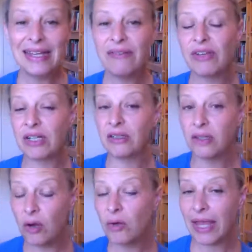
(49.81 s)
Even a
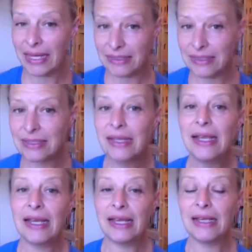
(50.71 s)
low cadence
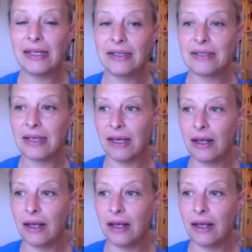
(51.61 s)
is